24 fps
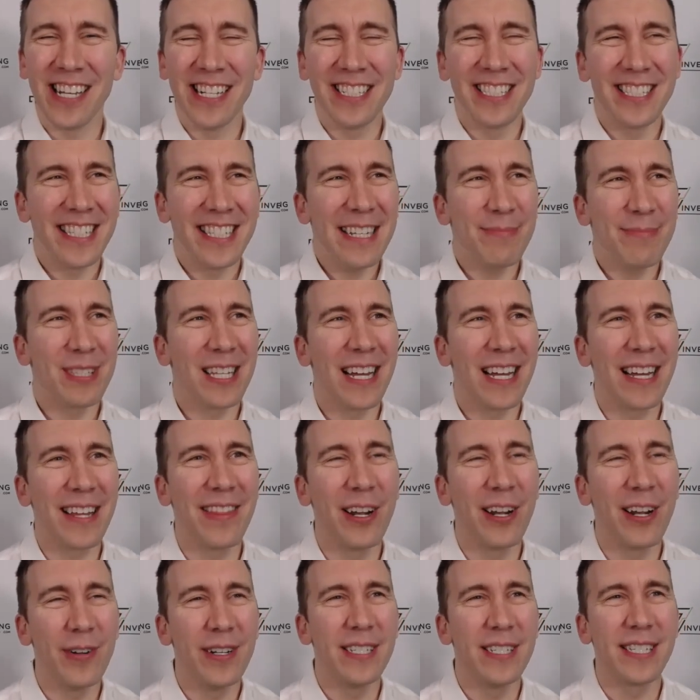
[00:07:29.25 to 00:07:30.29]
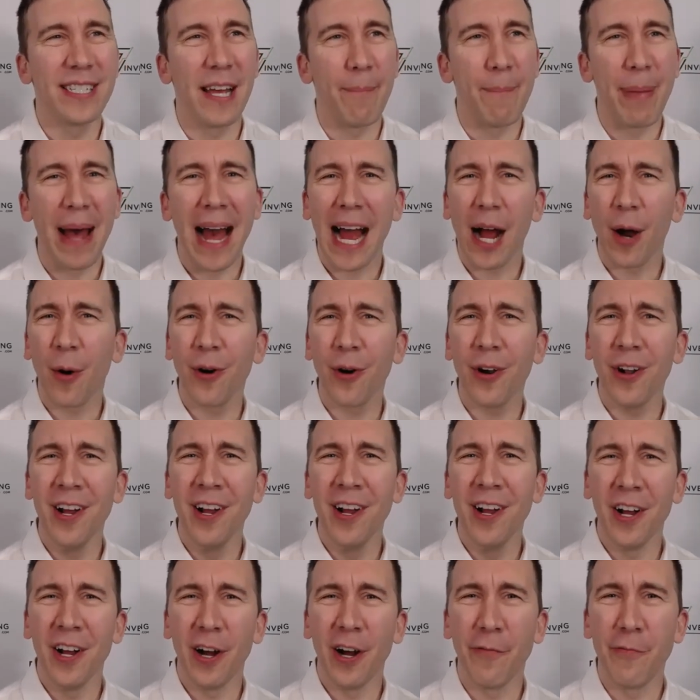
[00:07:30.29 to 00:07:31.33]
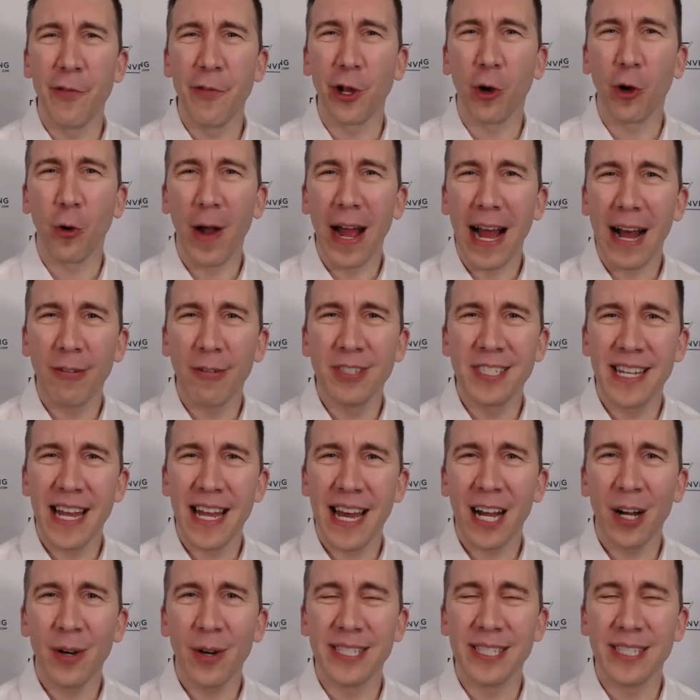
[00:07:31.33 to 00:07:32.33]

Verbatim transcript: It seems like there is a power of the crowds now.